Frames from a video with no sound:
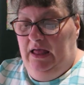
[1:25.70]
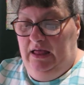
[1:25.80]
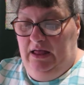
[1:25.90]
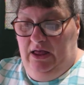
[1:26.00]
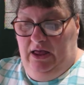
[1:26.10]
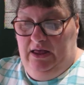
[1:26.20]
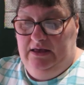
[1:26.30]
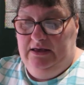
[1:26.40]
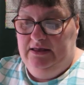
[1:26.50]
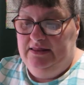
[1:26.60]
Uh,
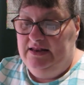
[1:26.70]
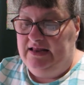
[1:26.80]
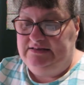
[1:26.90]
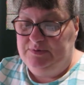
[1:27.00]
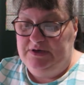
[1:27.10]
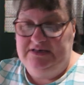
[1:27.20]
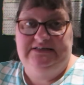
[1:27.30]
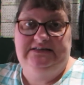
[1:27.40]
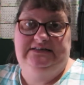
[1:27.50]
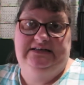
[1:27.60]
the next one is
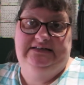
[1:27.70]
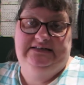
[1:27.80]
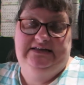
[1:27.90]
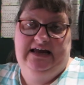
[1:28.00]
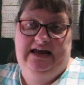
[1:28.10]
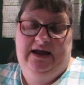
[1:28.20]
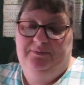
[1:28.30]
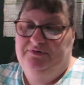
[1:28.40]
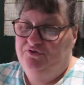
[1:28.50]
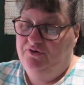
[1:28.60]
a seated
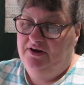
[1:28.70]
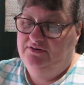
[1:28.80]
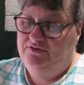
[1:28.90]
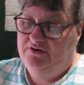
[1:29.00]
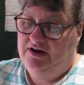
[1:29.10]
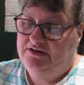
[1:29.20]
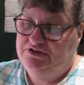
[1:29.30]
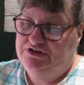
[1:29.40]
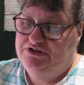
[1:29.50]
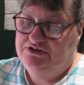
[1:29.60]
hamstring
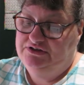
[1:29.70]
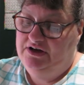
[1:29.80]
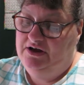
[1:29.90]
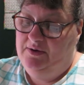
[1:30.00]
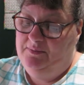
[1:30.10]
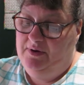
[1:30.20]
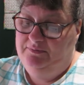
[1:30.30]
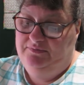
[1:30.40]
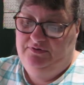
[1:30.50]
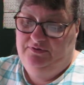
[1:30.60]
stretch. Um,
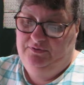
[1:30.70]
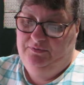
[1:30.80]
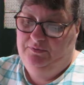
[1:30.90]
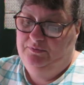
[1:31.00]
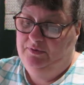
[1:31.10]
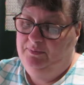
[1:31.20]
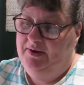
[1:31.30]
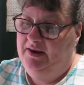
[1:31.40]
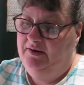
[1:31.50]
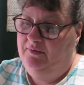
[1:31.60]
I'm to
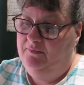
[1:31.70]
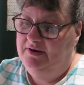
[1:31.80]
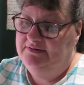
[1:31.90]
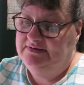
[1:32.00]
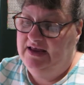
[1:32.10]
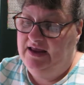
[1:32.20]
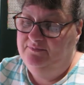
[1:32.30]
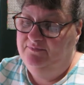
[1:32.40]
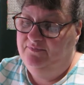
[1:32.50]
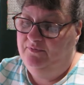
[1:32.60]
repeat it one
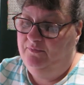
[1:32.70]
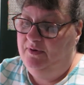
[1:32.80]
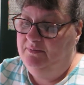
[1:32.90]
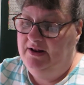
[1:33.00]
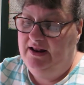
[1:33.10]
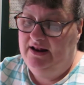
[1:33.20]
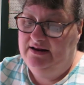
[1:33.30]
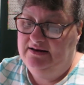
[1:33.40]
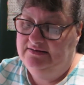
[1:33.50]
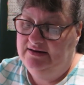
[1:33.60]
time for one minute
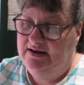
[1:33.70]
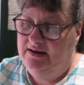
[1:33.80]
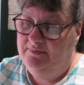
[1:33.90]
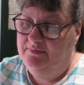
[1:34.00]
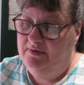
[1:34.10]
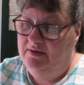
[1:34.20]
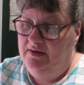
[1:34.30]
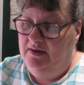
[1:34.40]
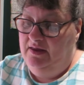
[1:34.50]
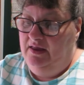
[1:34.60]
at a time.
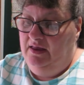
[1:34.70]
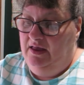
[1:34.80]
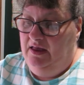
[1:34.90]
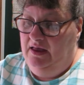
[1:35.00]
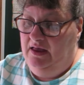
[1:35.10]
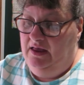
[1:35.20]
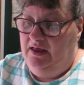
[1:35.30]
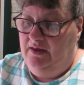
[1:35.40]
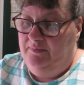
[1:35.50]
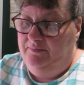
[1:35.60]

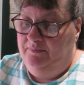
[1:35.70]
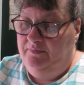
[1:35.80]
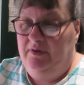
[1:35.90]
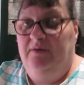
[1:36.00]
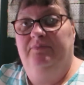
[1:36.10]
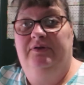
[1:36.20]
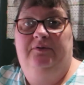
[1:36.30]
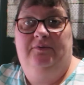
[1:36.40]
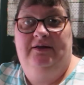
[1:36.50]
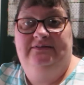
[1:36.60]
Um,
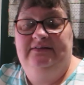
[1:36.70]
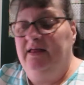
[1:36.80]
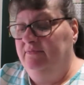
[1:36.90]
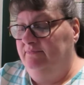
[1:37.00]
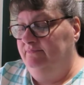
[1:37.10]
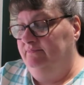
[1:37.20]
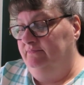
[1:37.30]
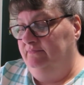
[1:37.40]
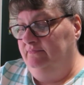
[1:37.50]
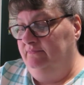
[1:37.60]
complete one set
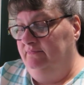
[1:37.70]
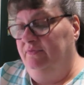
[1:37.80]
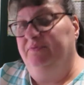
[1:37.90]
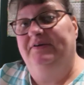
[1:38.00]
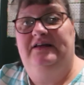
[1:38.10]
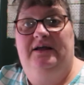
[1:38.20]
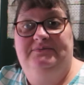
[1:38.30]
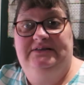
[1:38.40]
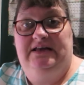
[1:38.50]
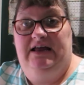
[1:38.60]
three
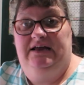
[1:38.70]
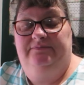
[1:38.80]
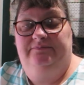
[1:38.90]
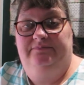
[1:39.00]
times a day.